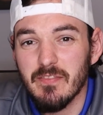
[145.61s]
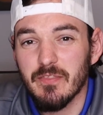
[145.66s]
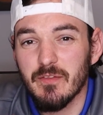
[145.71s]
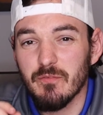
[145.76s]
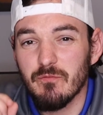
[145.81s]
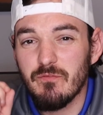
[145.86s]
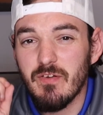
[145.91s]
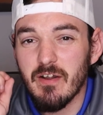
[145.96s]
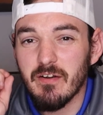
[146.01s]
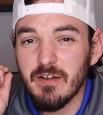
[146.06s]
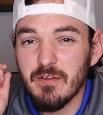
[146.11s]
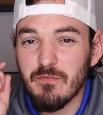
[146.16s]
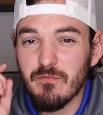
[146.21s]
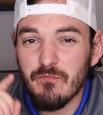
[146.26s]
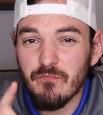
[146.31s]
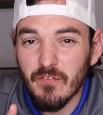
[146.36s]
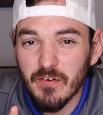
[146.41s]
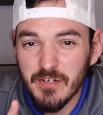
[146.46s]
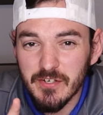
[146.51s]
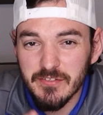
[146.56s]
the very
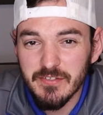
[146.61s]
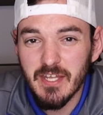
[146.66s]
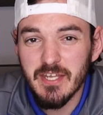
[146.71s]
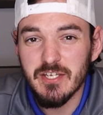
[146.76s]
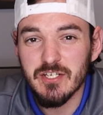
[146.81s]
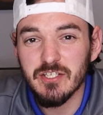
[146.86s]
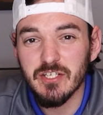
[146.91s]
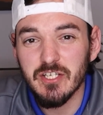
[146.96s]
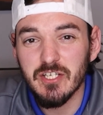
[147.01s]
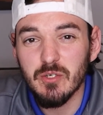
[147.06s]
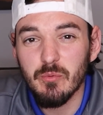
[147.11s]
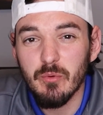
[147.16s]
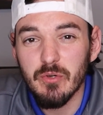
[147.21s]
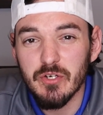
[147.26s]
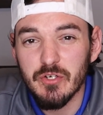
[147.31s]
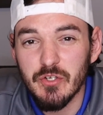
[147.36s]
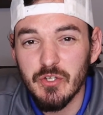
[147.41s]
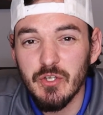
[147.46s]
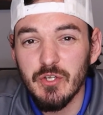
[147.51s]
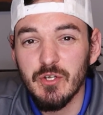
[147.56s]
first thing you're going to want
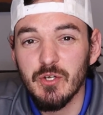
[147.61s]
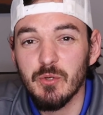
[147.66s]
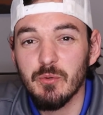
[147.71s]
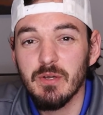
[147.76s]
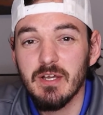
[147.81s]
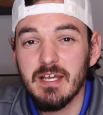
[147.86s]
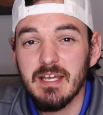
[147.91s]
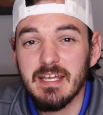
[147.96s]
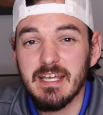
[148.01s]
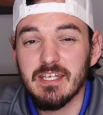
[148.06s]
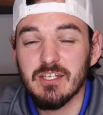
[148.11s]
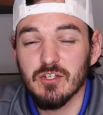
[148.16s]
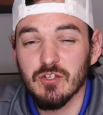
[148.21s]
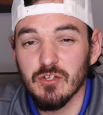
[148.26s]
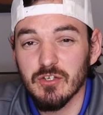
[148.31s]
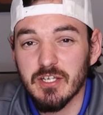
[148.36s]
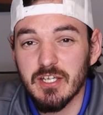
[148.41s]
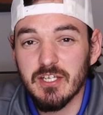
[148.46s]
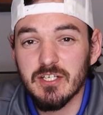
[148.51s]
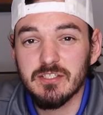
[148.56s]
to do is
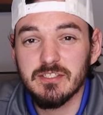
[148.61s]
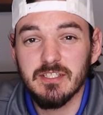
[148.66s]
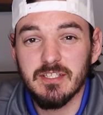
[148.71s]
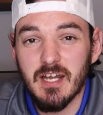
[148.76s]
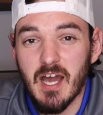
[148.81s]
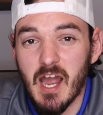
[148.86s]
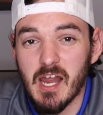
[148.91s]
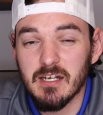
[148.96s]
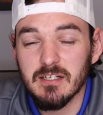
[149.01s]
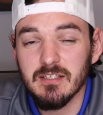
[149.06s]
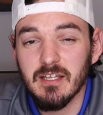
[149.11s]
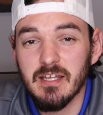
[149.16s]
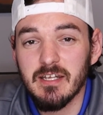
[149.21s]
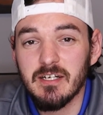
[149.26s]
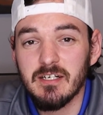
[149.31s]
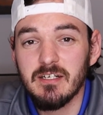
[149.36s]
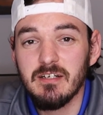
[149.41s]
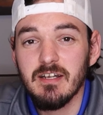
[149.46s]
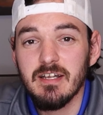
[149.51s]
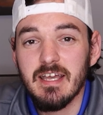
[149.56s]
look at your denial
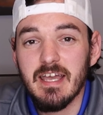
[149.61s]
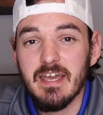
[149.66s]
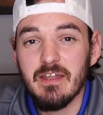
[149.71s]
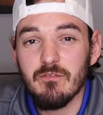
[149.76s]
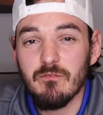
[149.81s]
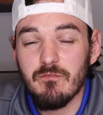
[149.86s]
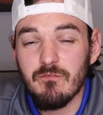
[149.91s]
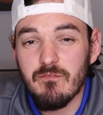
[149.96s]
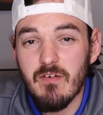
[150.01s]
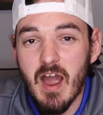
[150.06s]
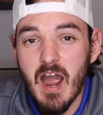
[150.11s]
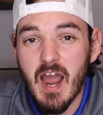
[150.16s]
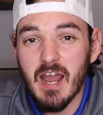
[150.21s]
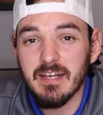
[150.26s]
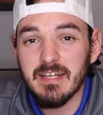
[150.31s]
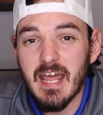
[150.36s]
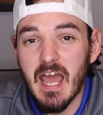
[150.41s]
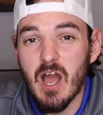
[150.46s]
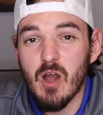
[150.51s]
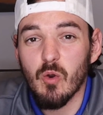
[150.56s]
letter and
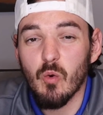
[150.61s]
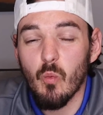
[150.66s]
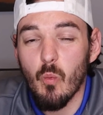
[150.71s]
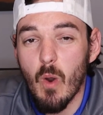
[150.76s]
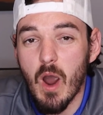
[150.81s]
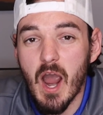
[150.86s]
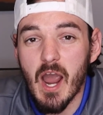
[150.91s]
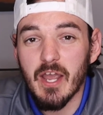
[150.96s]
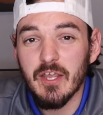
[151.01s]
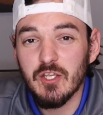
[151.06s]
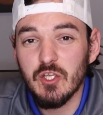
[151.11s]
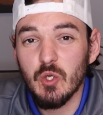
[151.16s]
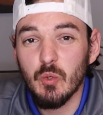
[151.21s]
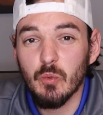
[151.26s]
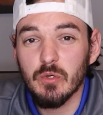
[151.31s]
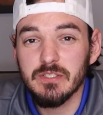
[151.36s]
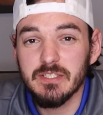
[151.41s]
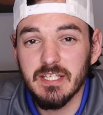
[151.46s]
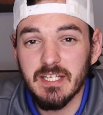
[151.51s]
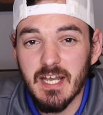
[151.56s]
find out why you
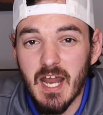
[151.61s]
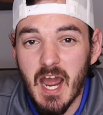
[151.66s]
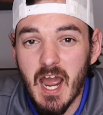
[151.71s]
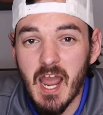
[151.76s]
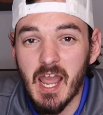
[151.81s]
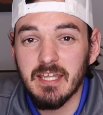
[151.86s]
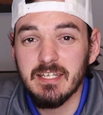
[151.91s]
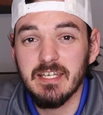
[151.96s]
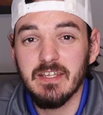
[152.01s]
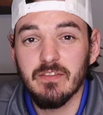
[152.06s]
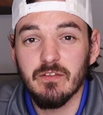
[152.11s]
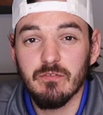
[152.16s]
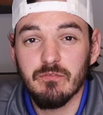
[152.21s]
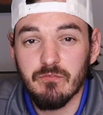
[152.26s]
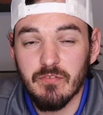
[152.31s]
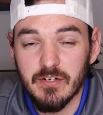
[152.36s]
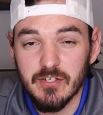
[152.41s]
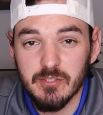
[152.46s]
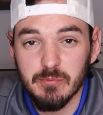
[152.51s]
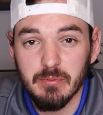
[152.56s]
were denied in the
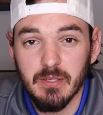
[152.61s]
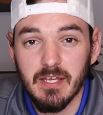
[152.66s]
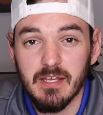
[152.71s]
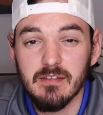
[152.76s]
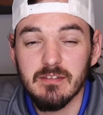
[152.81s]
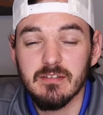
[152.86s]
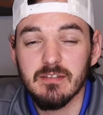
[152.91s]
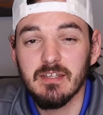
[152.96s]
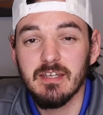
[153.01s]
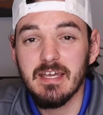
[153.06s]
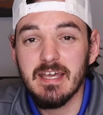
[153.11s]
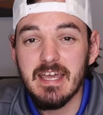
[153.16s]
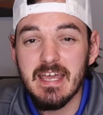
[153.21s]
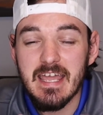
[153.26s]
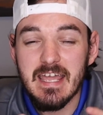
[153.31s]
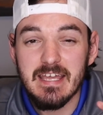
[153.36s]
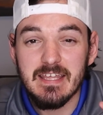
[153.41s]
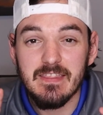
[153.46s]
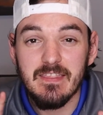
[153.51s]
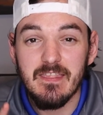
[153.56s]
first place.
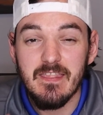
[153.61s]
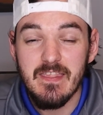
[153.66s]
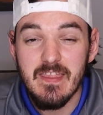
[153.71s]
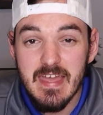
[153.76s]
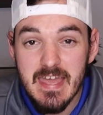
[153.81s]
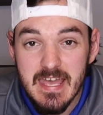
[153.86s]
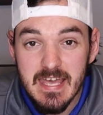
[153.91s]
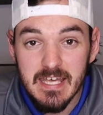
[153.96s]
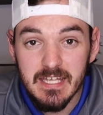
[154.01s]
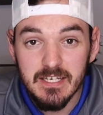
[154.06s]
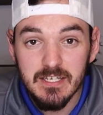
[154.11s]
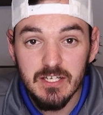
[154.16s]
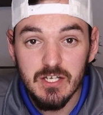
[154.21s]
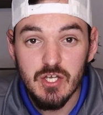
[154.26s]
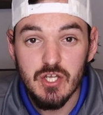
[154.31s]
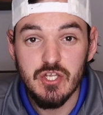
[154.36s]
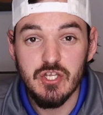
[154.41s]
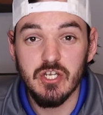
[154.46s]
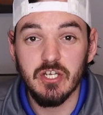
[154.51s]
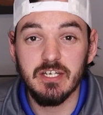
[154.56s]
And then
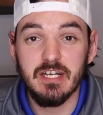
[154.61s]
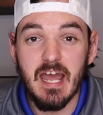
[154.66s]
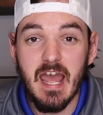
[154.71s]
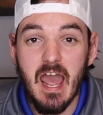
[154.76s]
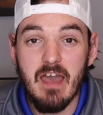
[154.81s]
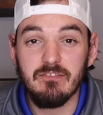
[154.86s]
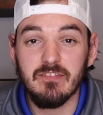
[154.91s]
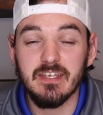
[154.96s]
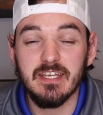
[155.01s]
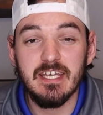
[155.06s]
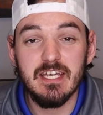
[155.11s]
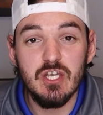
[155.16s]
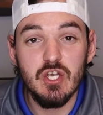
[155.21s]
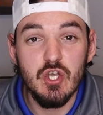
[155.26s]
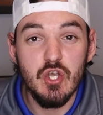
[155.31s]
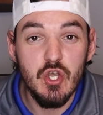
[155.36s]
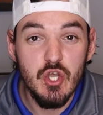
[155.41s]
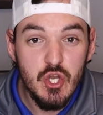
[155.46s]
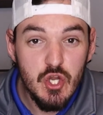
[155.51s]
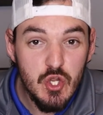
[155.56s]
you're going to have to get
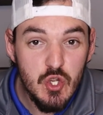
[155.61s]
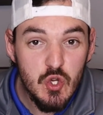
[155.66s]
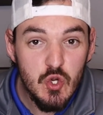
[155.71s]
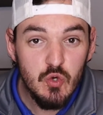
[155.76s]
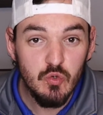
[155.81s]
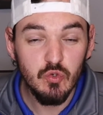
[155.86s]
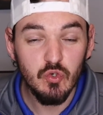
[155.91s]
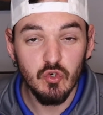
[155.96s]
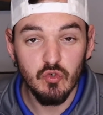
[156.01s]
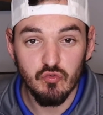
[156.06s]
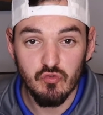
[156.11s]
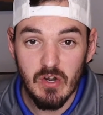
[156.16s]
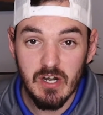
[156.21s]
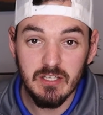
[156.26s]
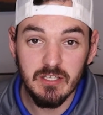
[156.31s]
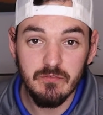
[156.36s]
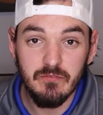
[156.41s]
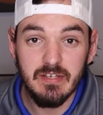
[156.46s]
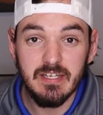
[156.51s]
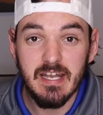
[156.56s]
new
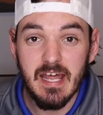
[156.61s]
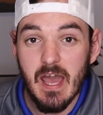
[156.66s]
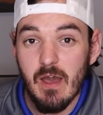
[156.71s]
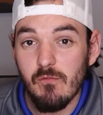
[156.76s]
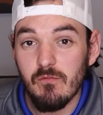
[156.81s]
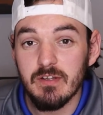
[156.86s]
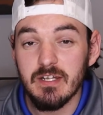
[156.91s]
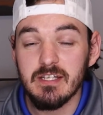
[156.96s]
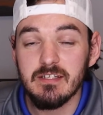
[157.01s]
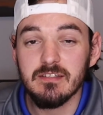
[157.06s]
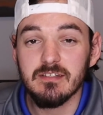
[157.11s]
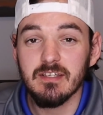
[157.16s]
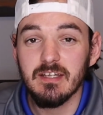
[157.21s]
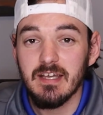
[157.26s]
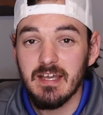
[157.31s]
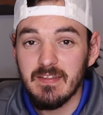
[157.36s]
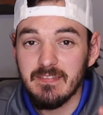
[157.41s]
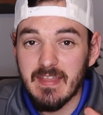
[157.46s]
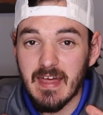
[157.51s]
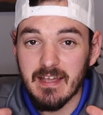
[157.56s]
relevant evidence
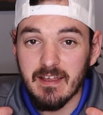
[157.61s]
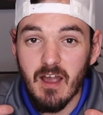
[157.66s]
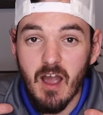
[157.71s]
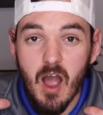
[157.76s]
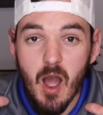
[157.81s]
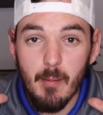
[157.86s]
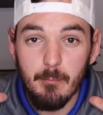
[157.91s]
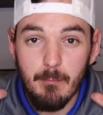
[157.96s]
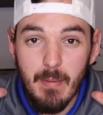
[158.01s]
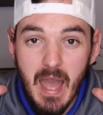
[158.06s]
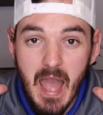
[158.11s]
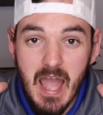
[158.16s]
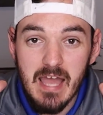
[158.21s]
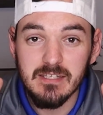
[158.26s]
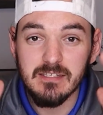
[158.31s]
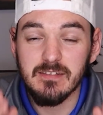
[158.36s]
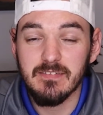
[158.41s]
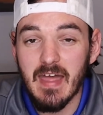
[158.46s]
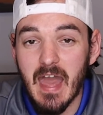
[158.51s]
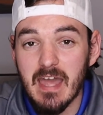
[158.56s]
that
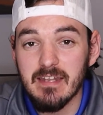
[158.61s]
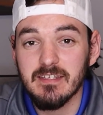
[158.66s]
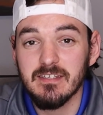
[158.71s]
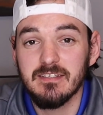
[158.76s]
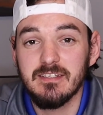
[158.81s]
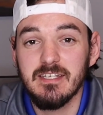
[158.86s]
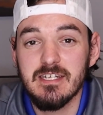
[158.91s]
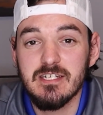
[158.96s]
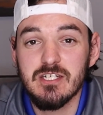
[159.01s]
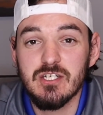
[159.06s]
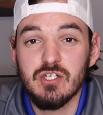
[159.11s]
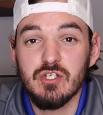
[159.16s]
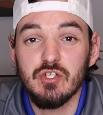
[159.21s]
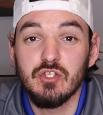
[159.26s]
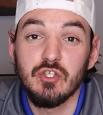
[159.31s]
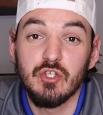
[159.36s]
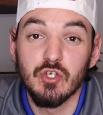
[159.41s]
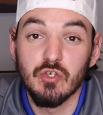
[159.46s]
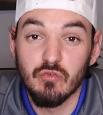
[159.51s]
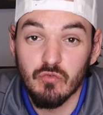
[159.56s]
combats that decision
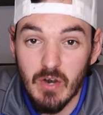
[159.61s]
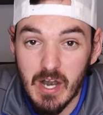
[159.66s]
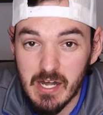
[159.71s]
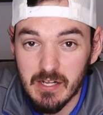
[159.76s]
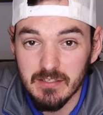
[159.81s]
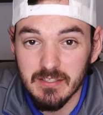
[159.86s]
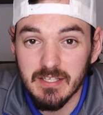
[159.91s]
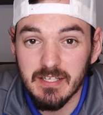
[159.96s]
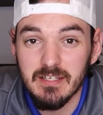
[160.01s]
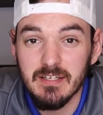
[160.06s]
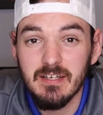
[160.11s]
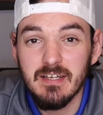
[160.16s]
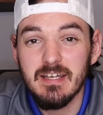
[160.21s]
directly.